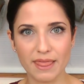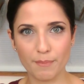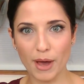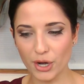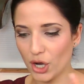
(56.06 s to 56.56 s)
and the
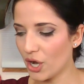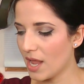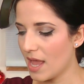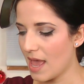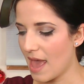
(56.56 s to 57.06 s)
butter
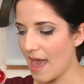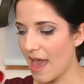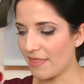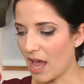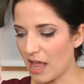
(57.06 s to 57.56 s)

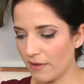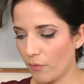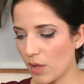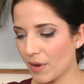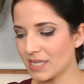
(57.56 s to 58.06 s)
and the olive
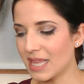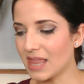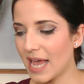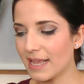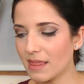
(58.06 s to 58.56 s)
oil because I
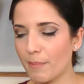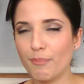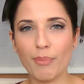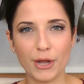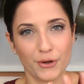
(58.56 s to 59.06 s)
like the
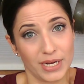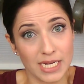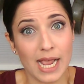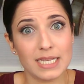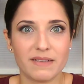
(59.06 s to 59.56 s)
buttery
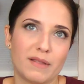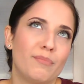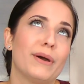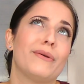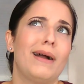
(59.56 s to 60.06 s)
taste of the
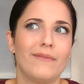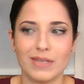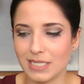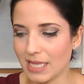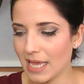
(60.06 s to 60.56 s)
butter,
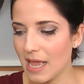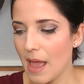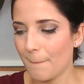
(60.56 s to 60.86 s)
obviously.